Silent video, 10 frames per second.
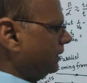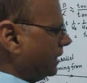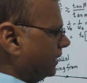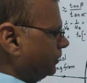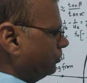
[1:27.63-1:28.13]

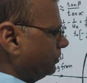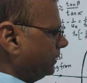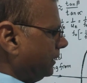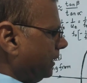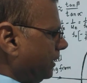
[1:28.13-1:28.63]
As you
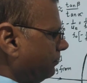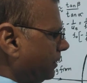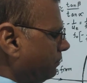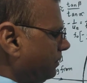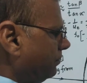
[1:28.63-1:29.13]
see,
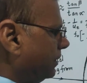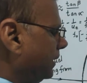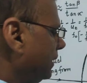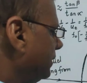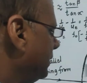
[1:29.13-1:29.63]
A1 B1 is